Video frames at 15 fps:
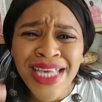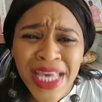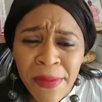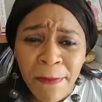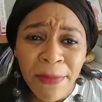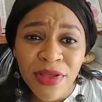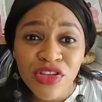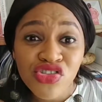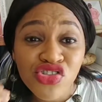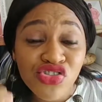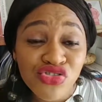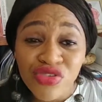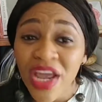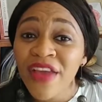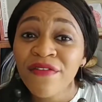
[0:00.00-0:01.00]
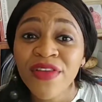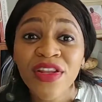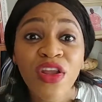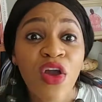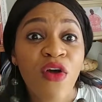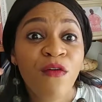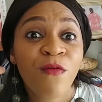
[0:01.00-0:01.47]
keep
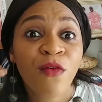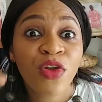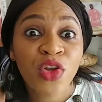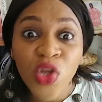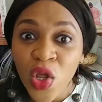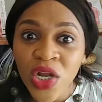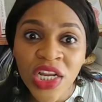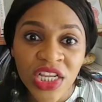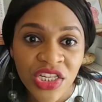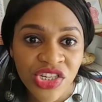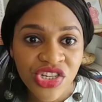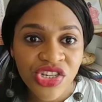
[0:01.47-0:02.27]
striving for knowledge.